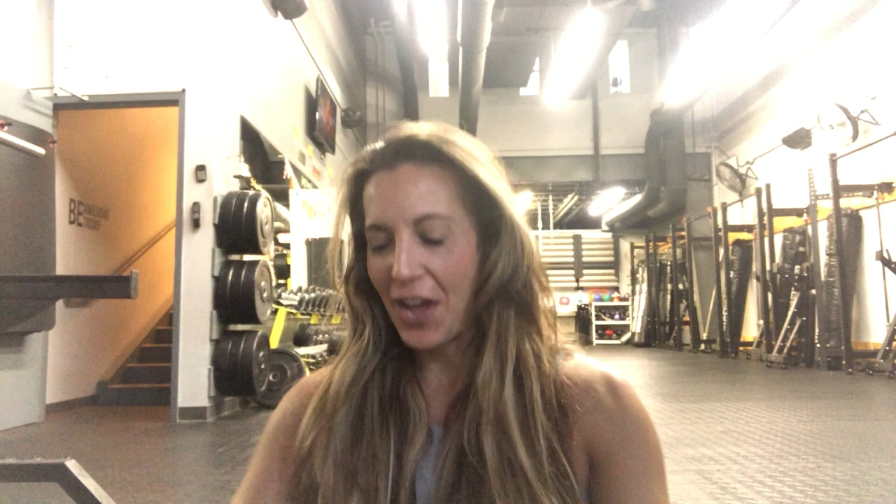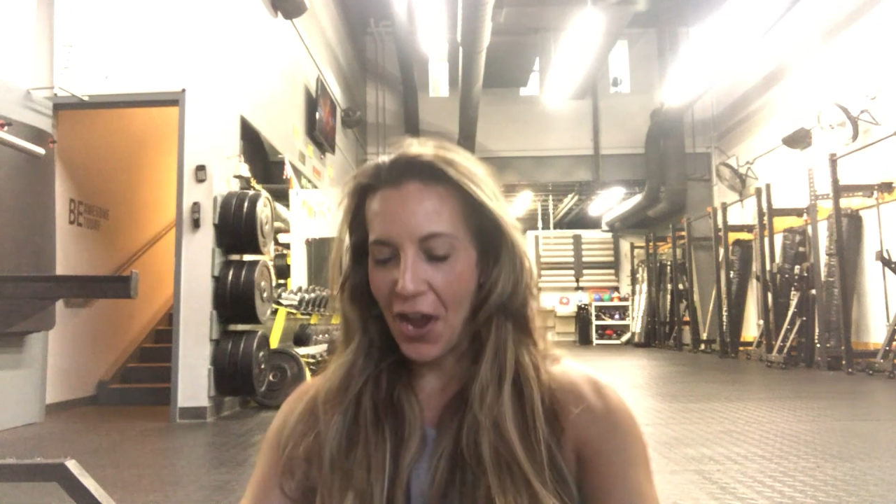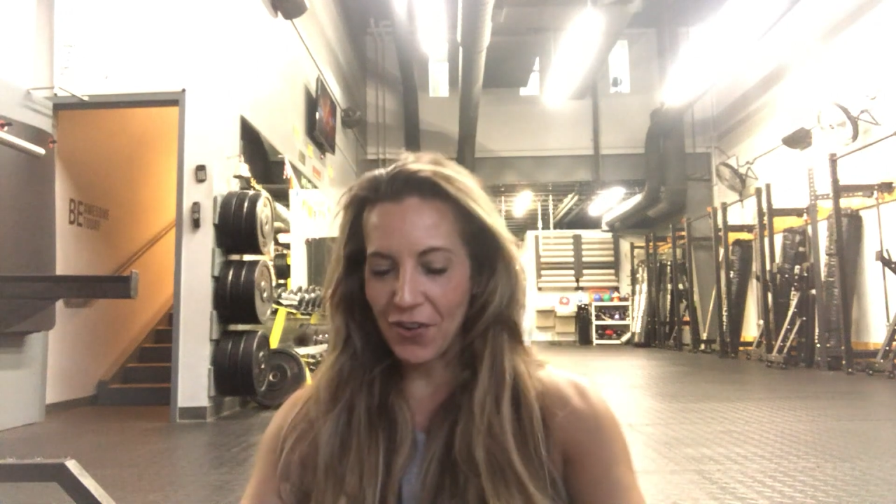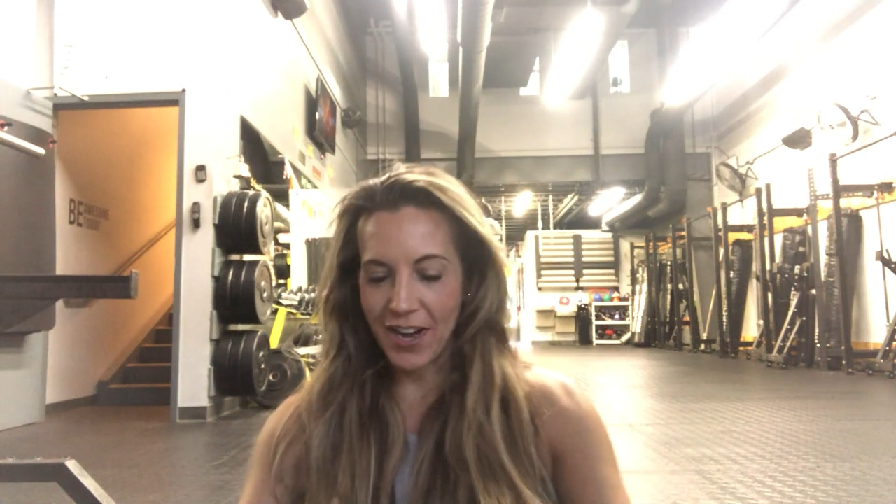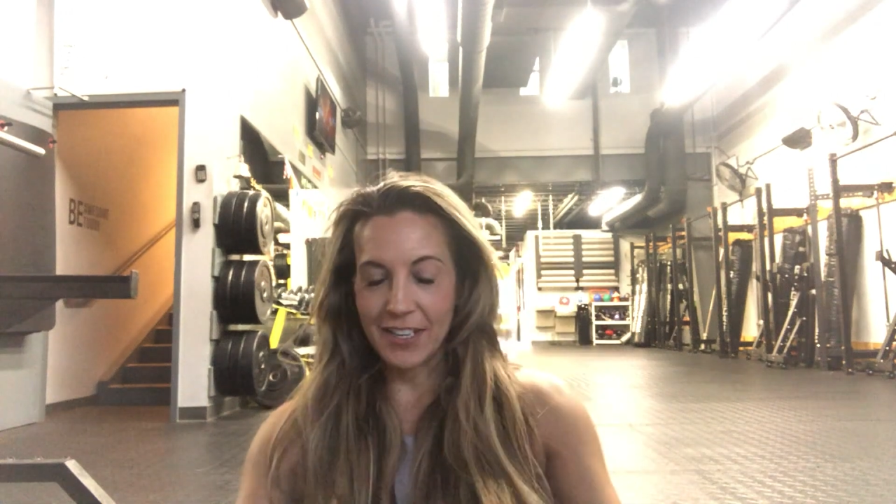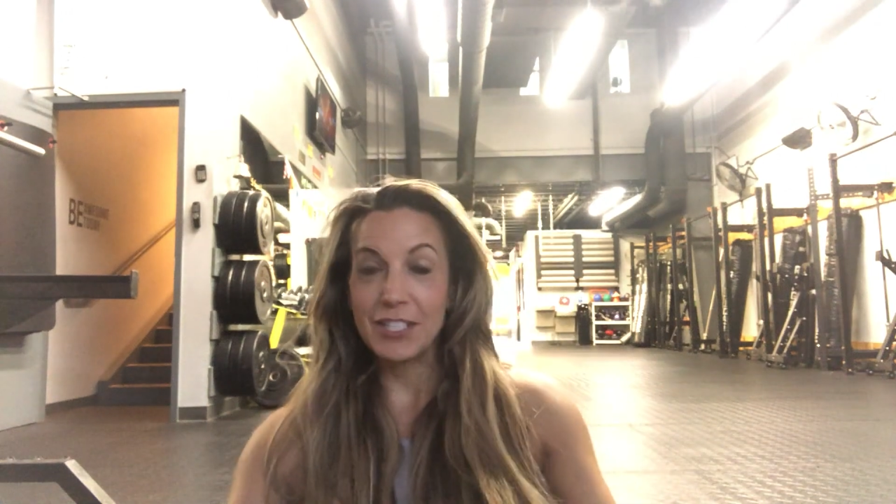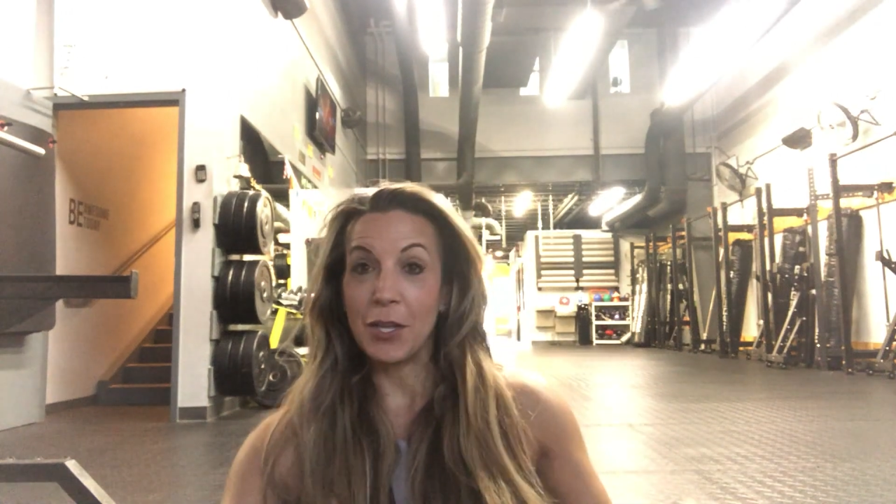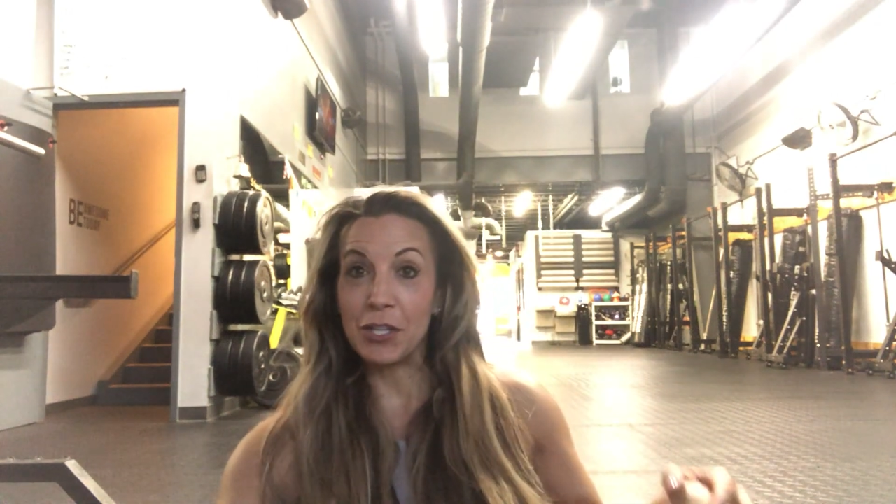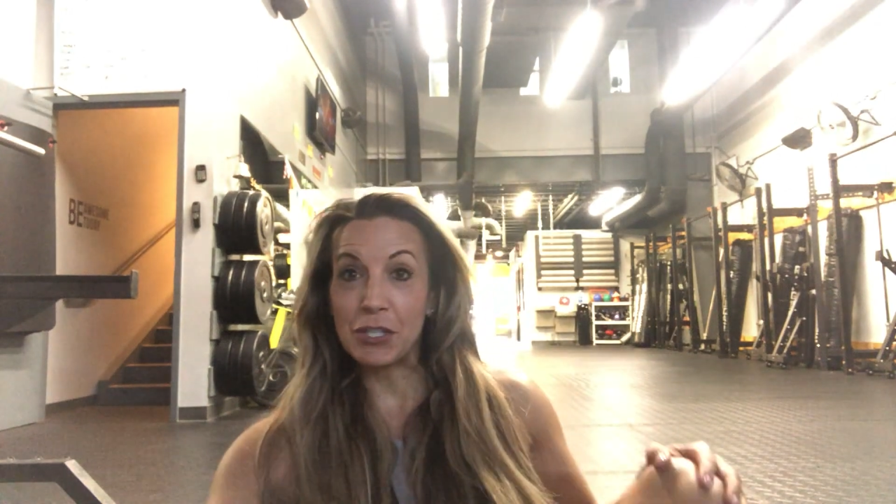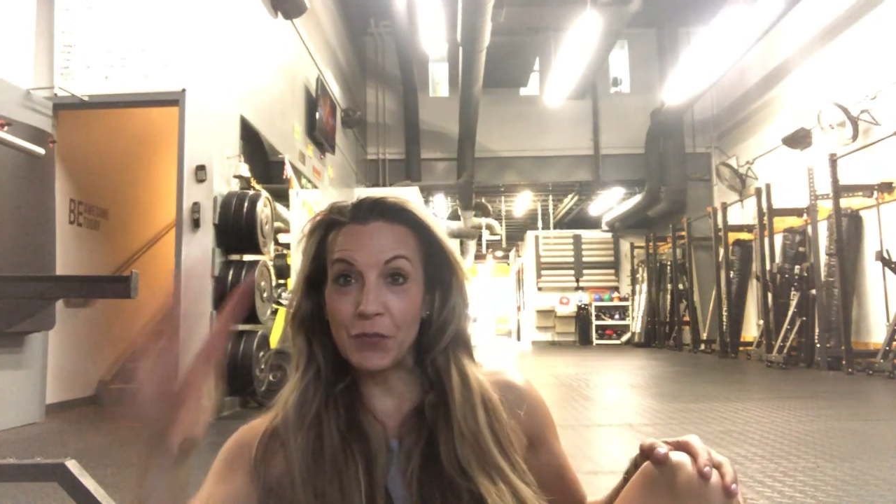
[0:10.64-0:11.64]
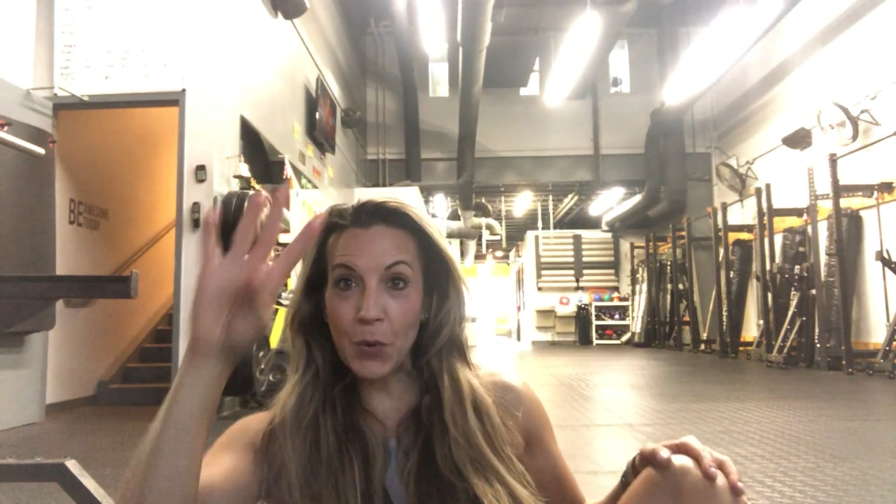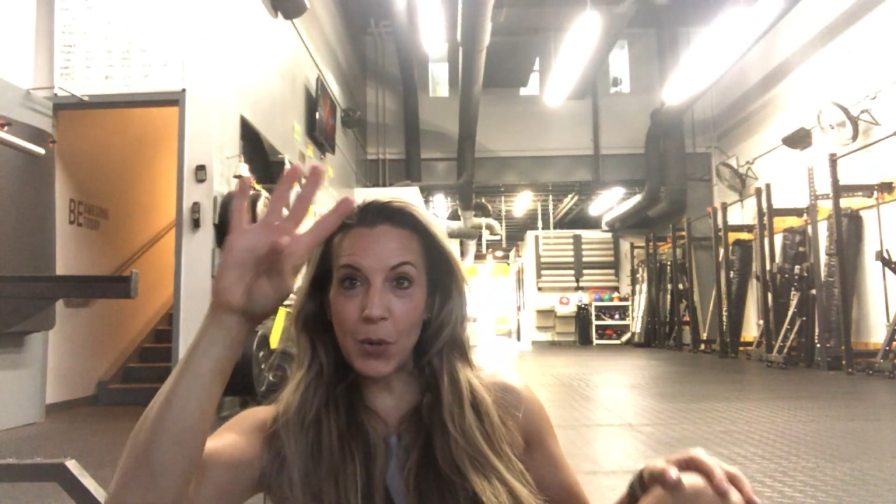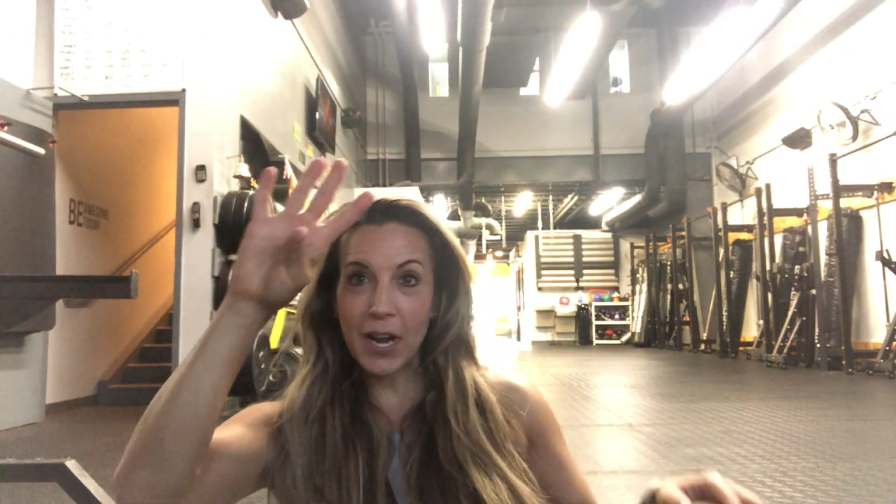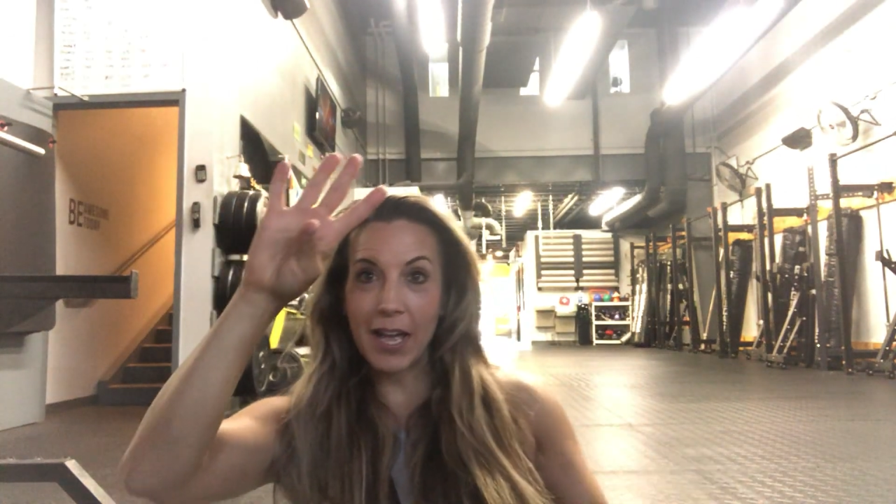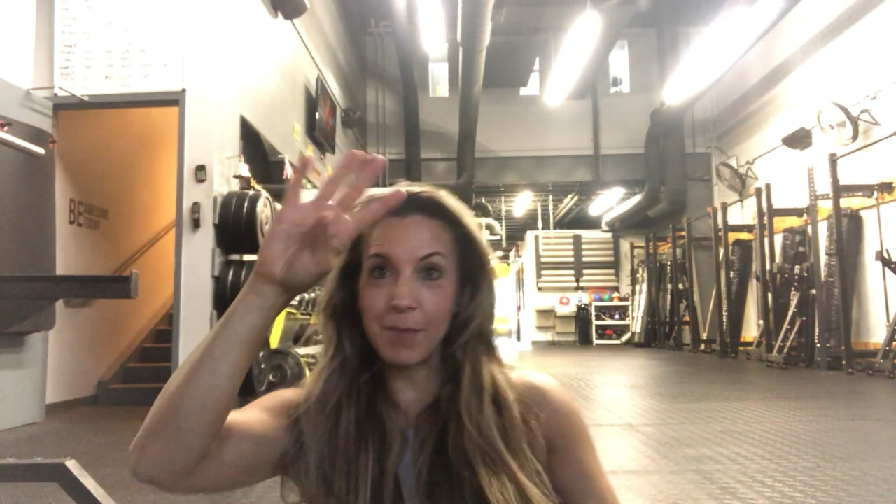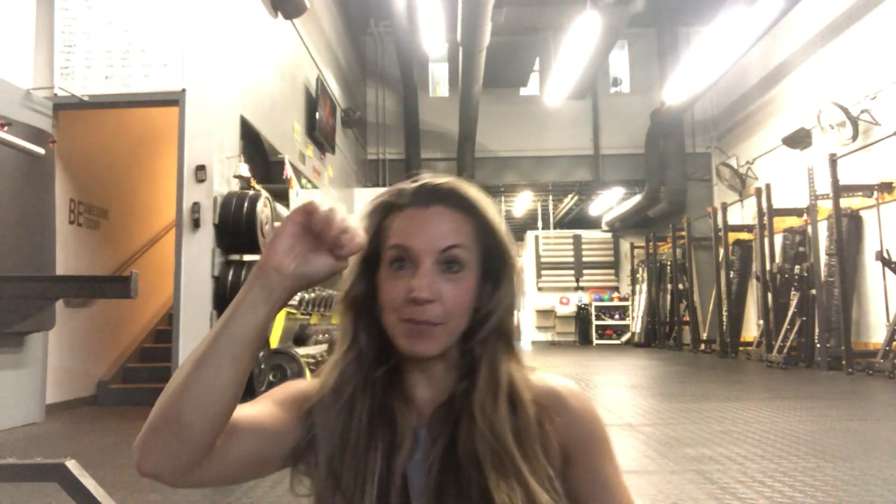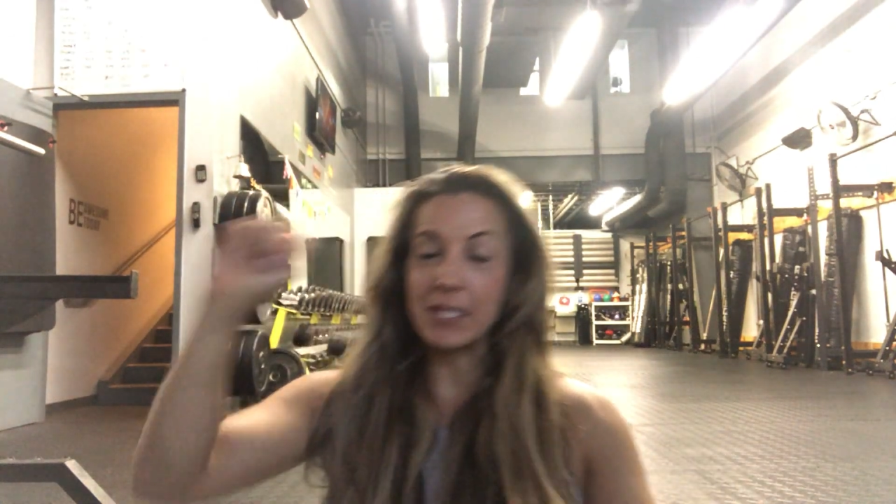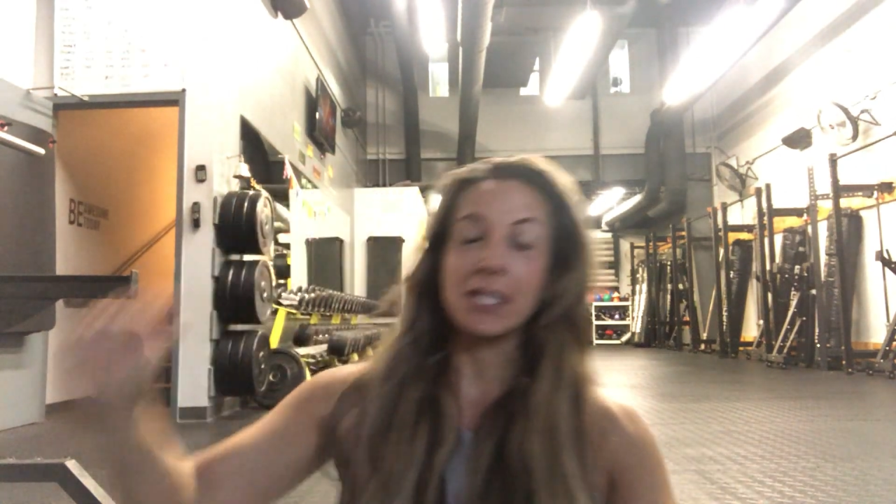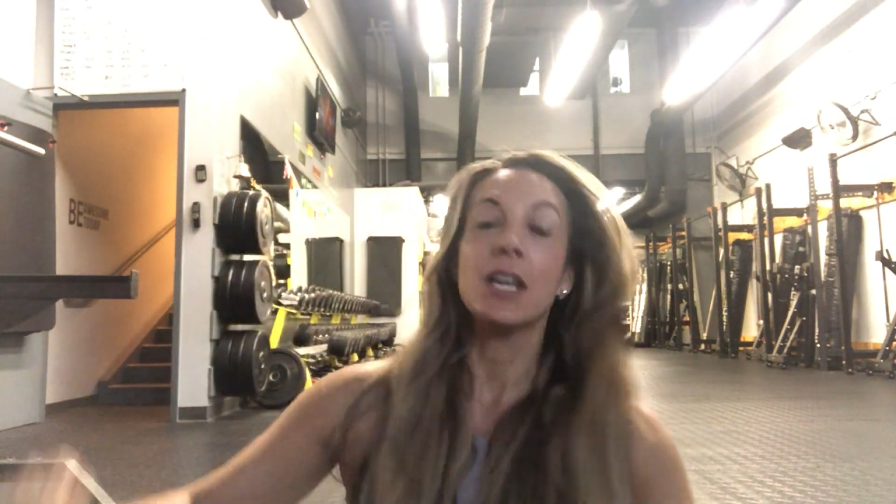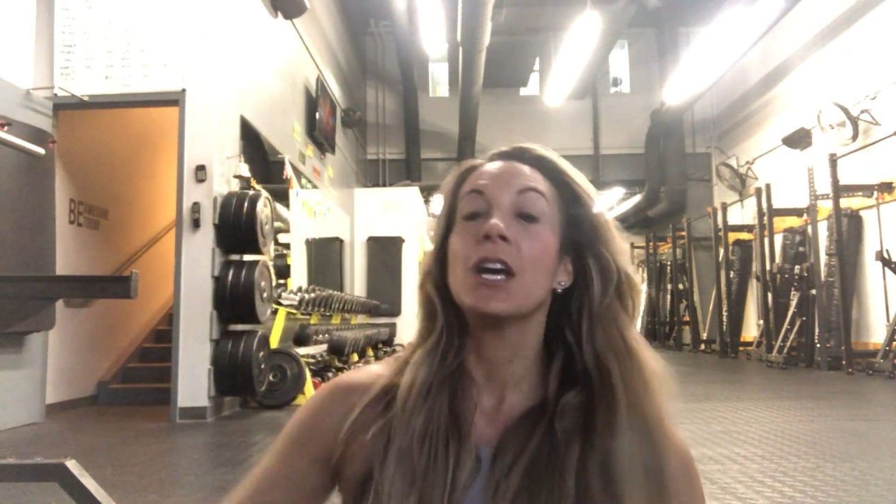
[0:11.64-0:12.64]
All right, so there's 4
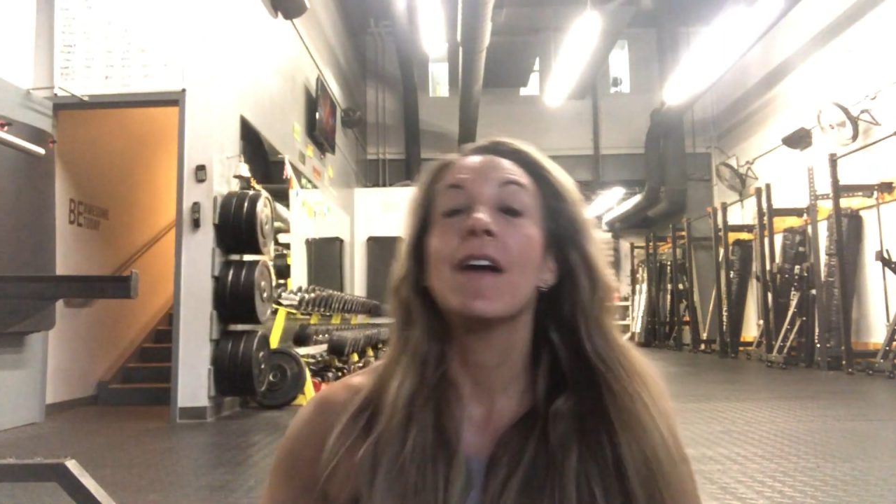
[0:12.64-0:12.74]
M's.